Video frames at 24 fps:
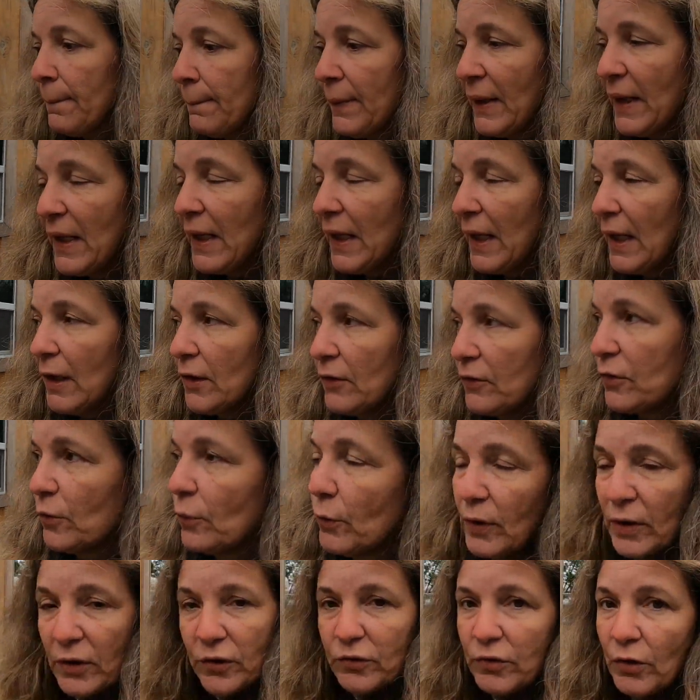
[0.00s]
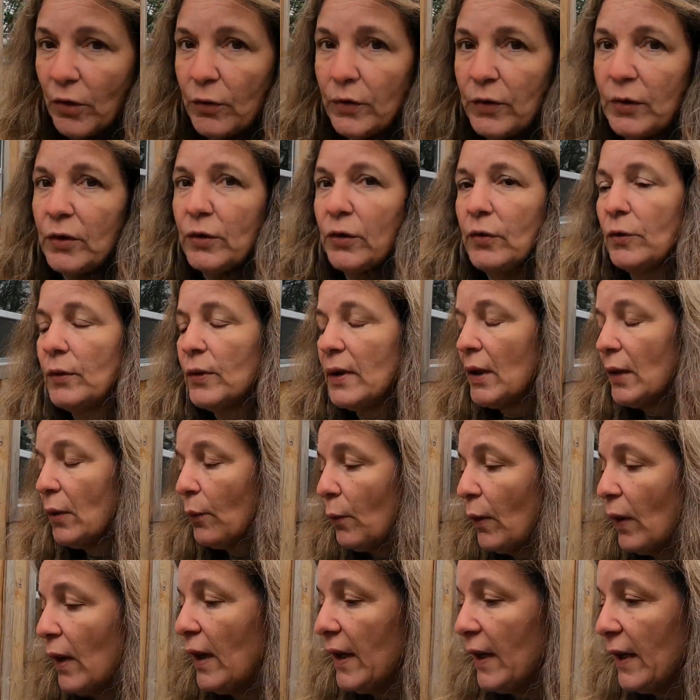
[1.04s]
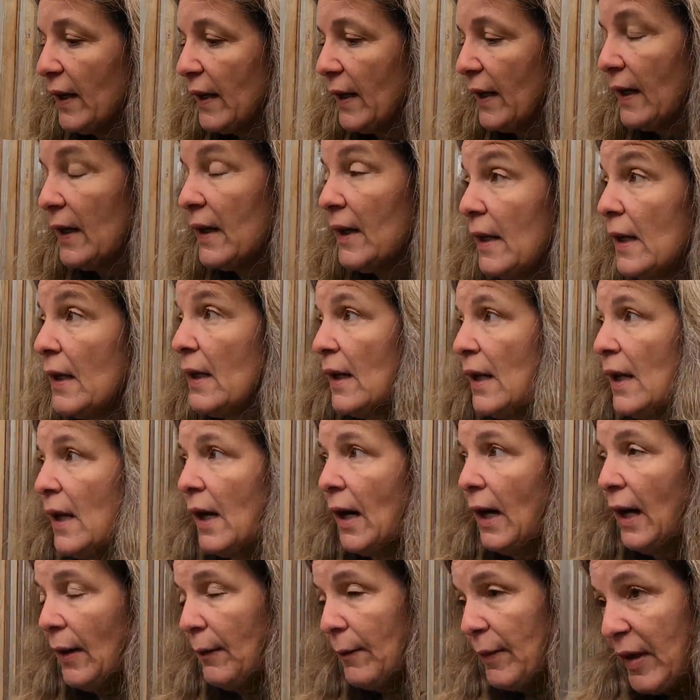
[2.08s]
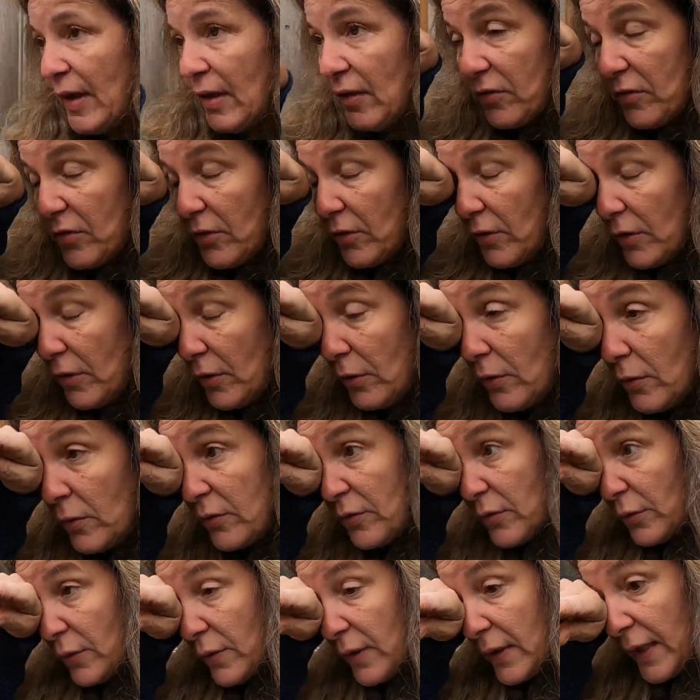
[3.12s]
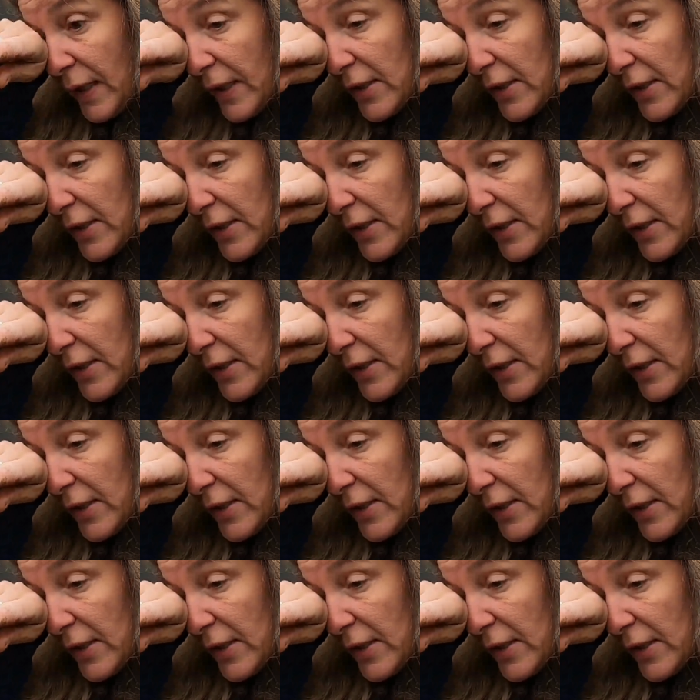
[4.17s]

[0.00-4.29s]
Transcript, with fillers: But I also wanna show you what I managed to do to the